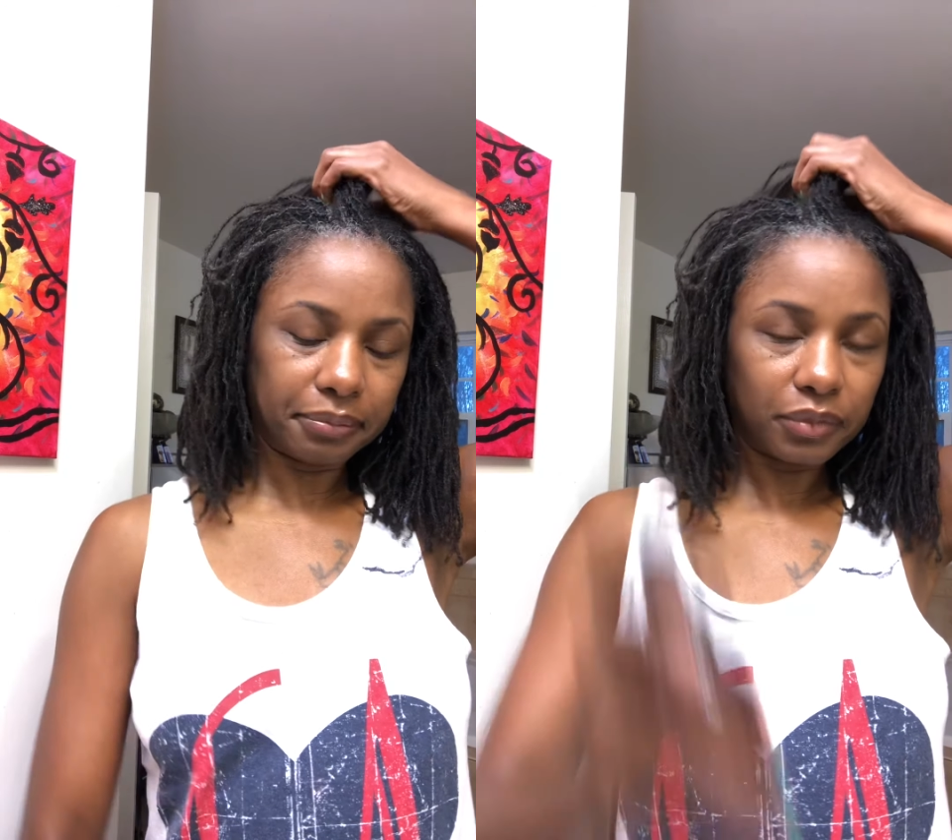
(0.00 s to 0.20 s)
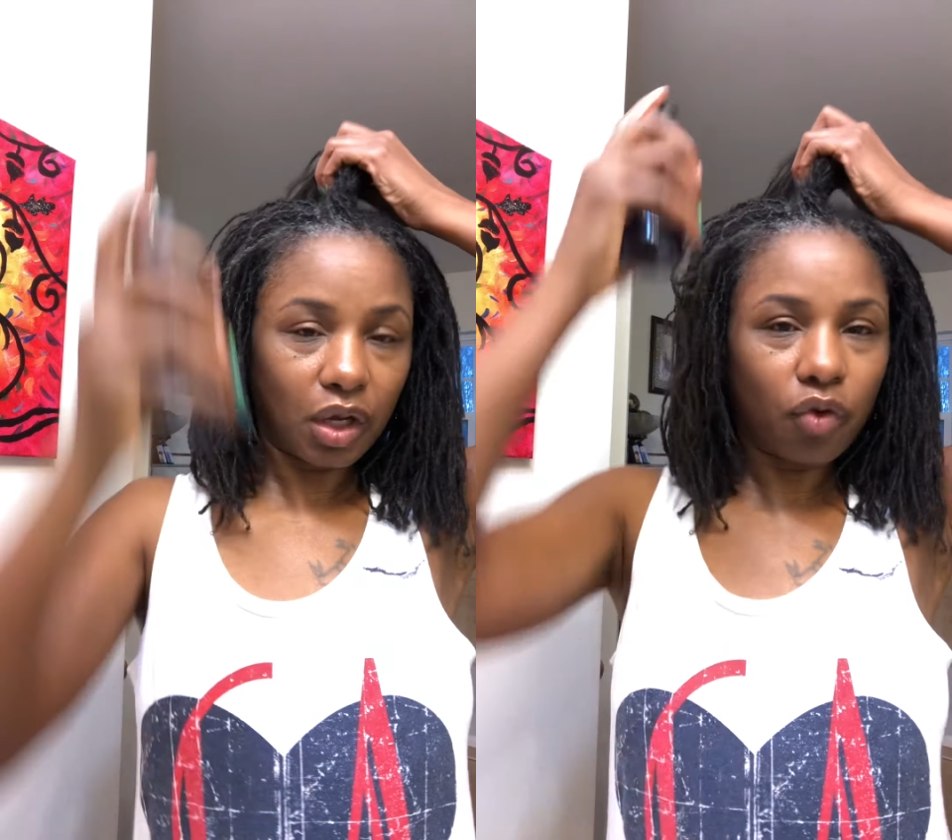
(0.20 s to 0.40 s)

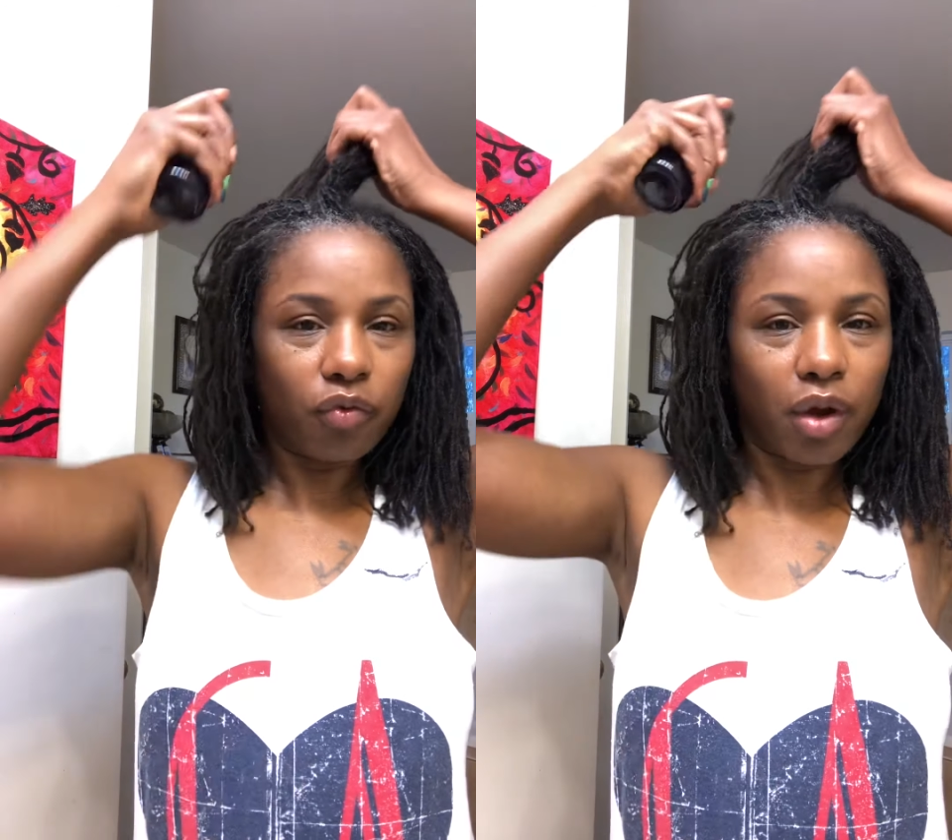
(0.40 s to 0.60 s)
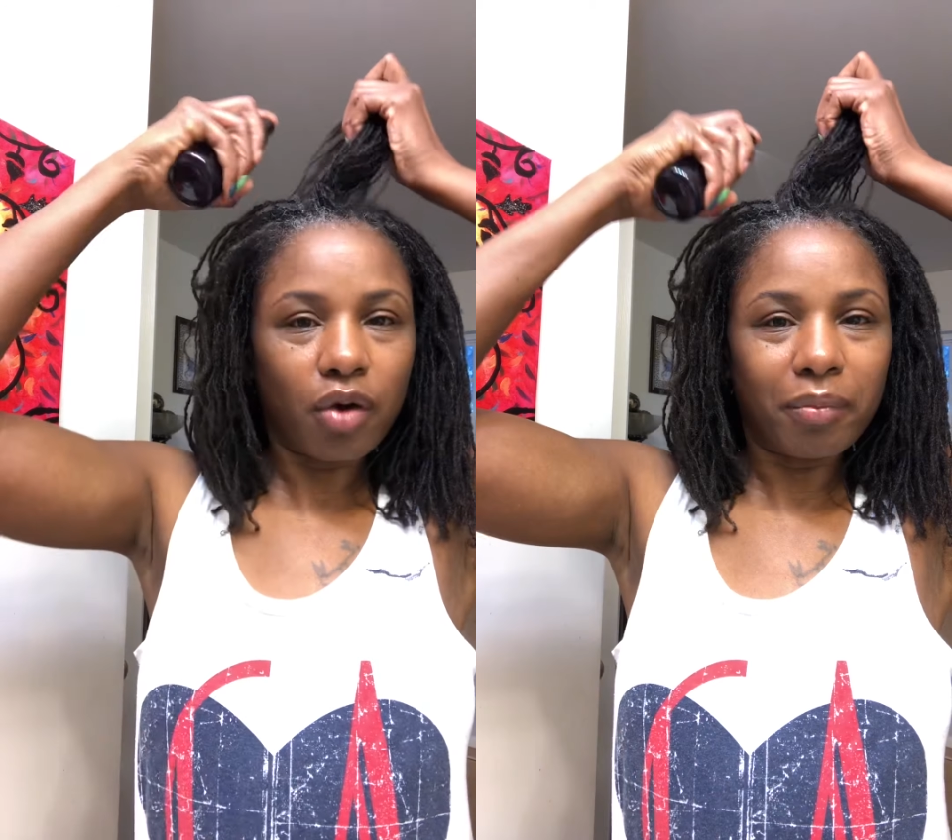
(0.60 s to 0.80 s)
Oh,
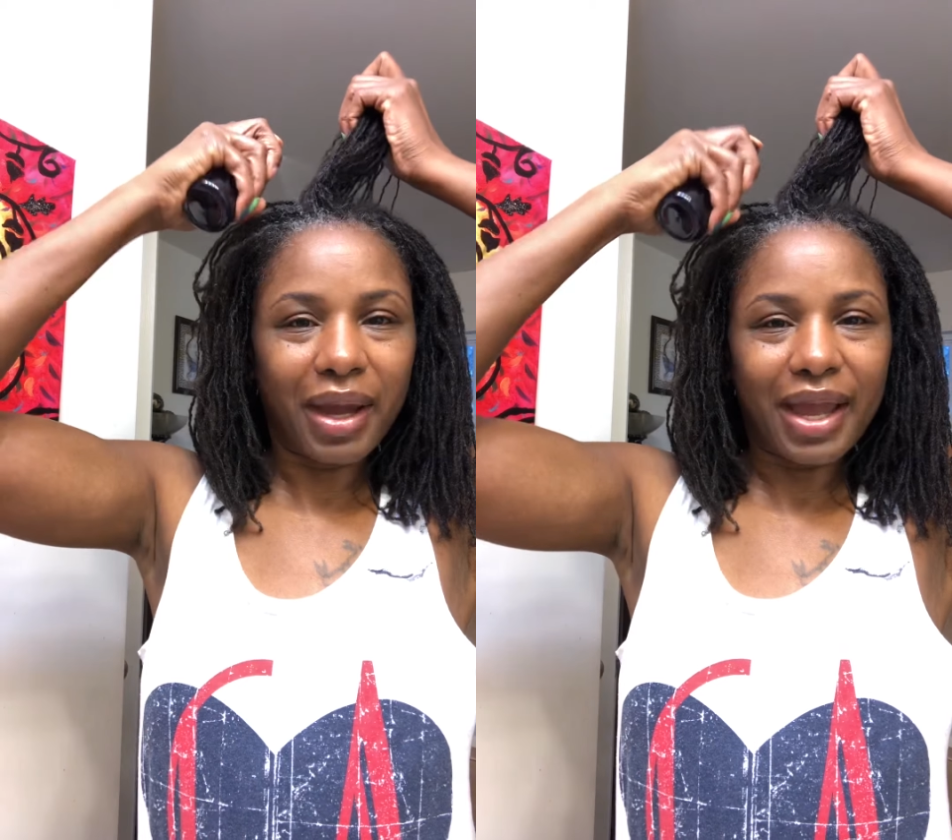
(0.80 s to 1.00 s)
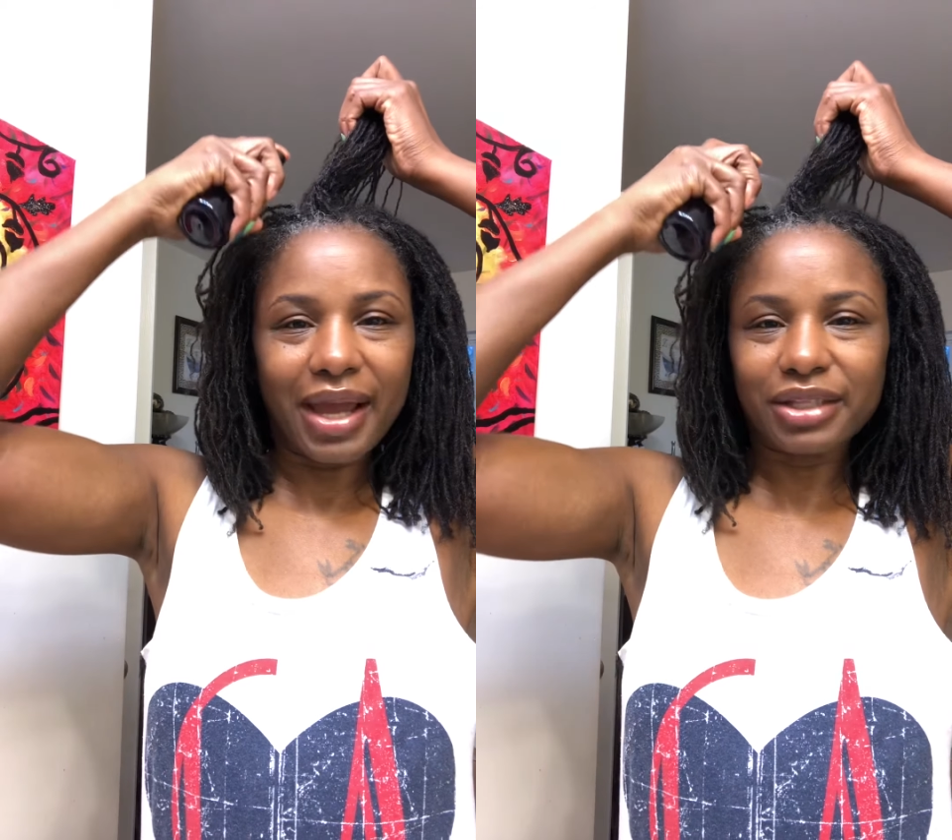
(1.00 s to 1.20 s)
on my
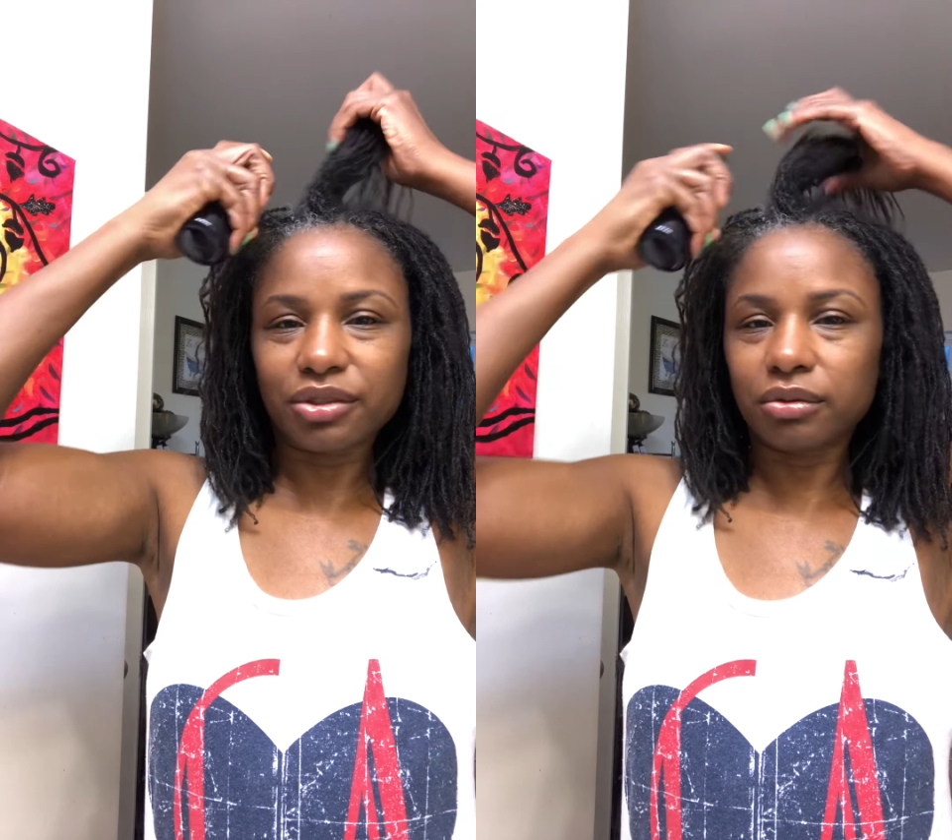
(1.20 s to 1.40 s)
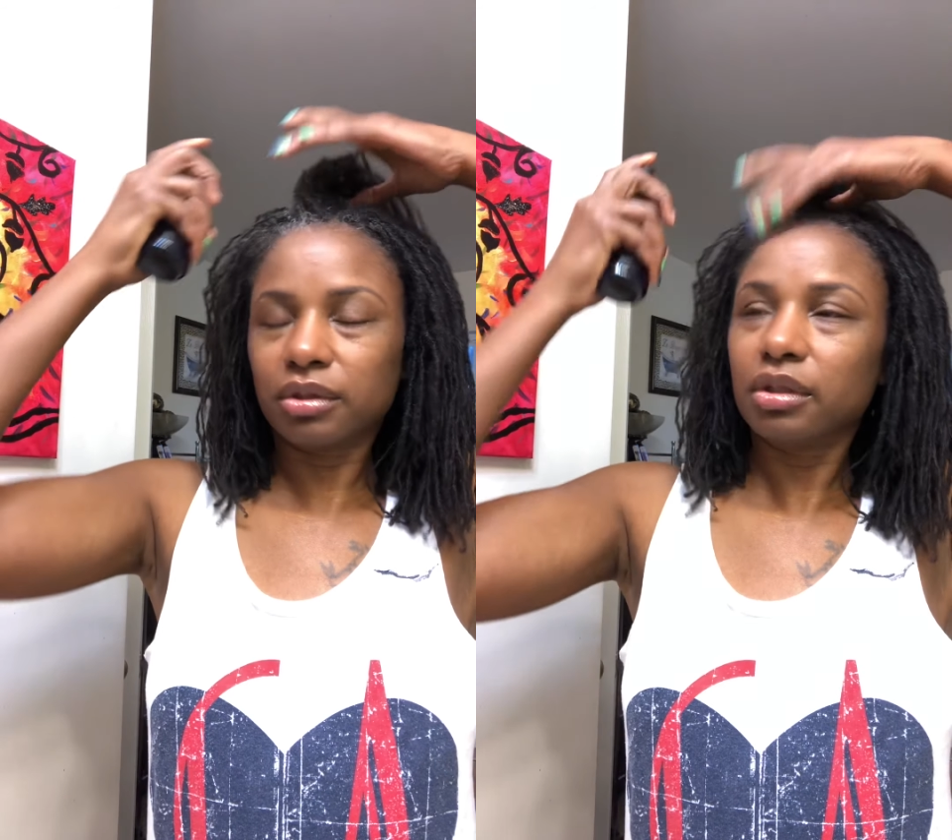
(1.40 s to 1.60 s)

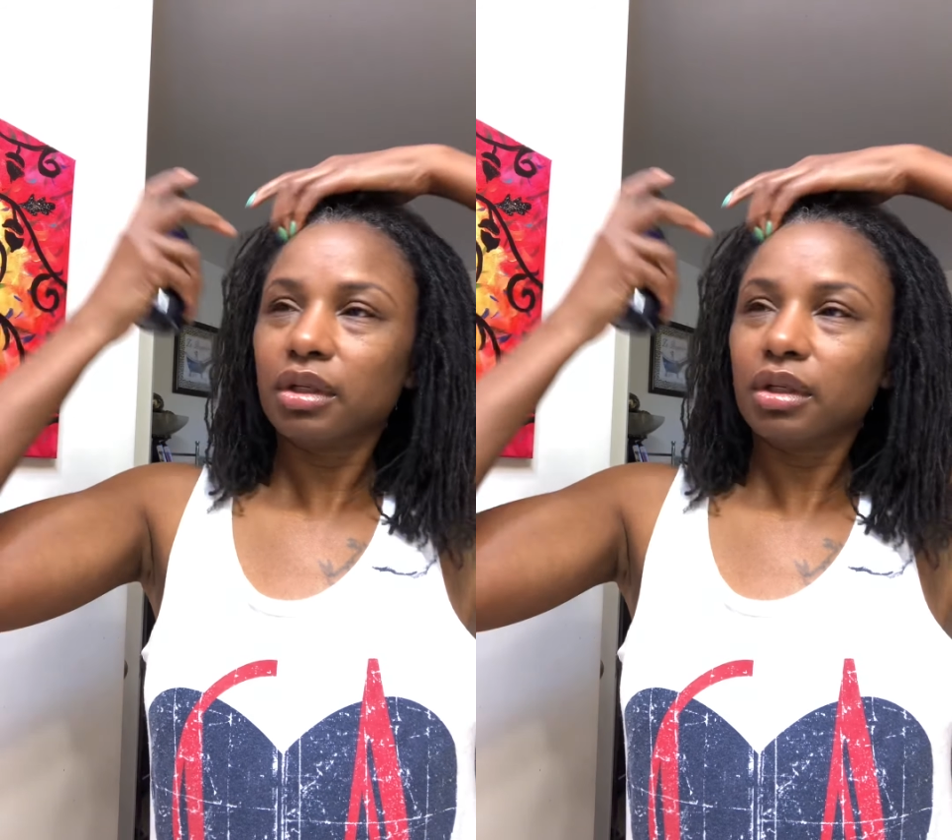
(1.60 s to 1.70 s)
actual